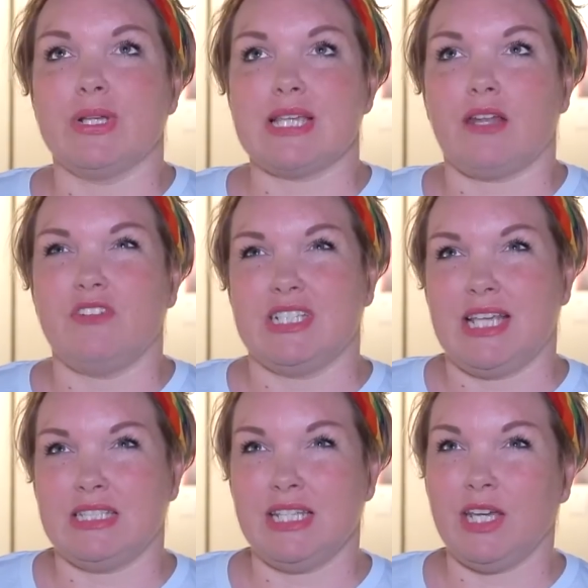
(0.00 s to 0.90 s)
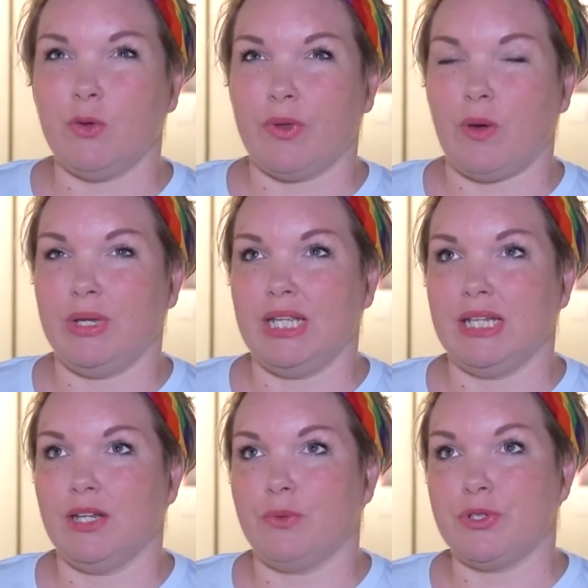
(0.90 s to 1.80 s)
ones out of necessity were that we
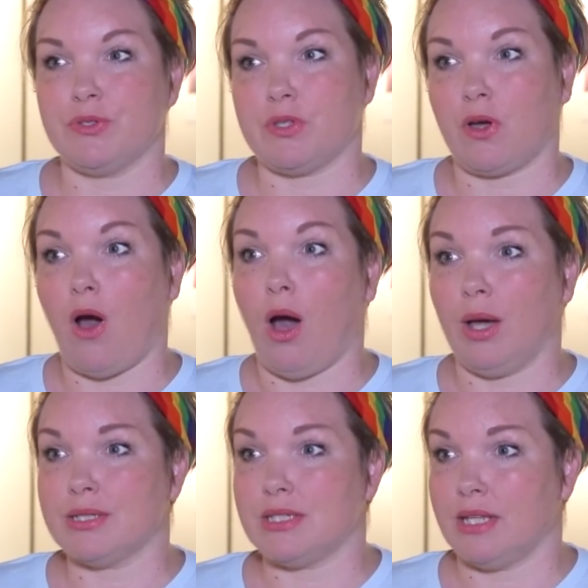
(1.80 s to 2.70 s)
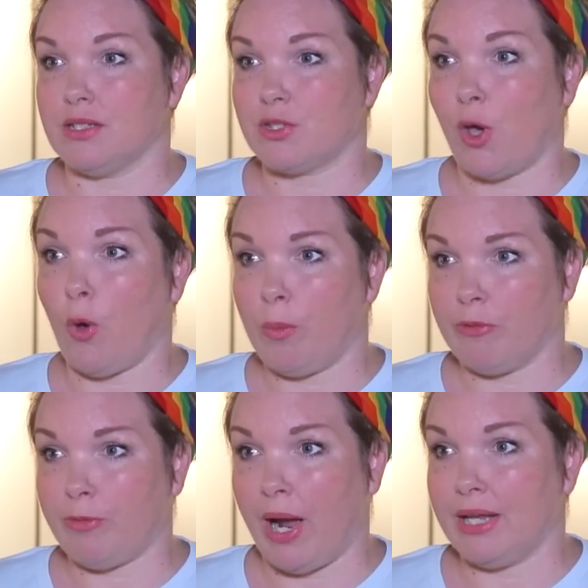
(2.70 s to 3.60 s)
needed to reduce the cost and the scope
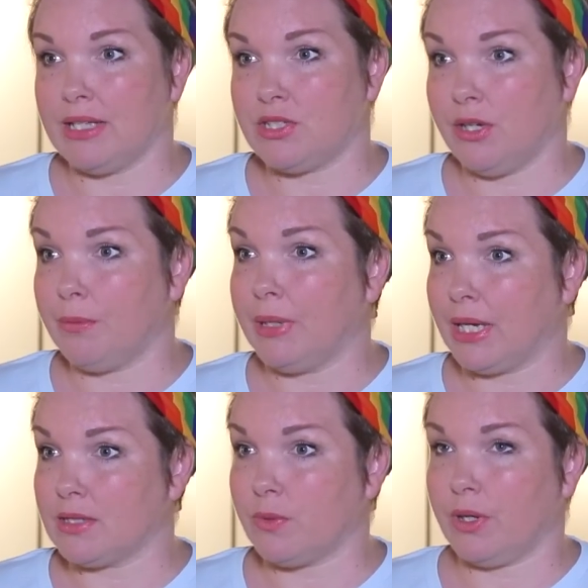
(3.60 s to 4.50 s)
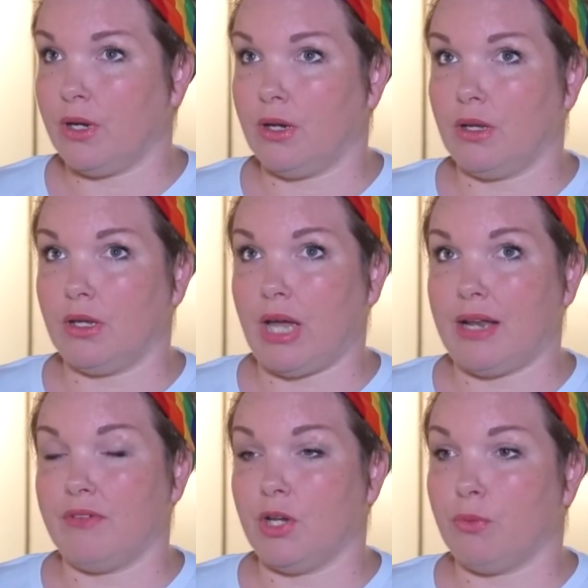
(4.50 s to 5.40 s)
of Pride this year because we're
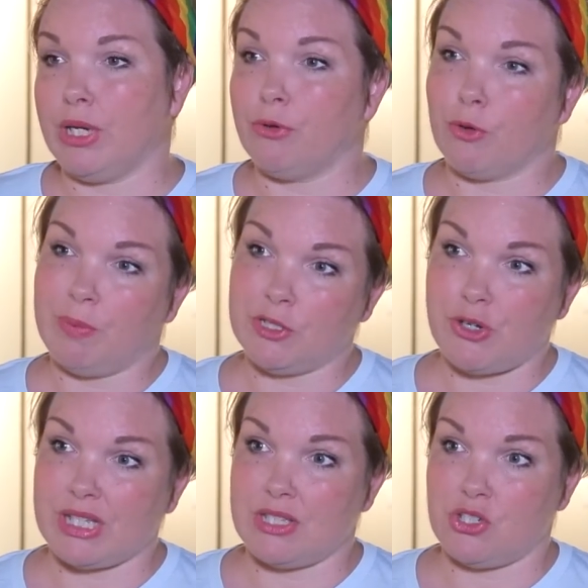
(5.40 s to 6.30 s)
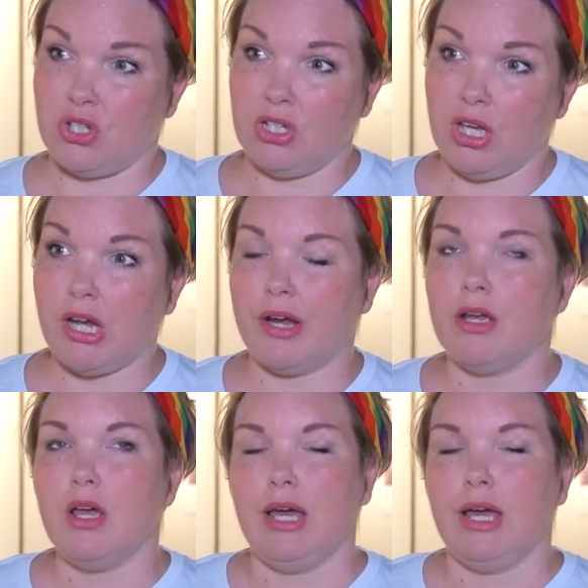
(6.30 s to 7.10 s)
kind of in a regrouping transition year.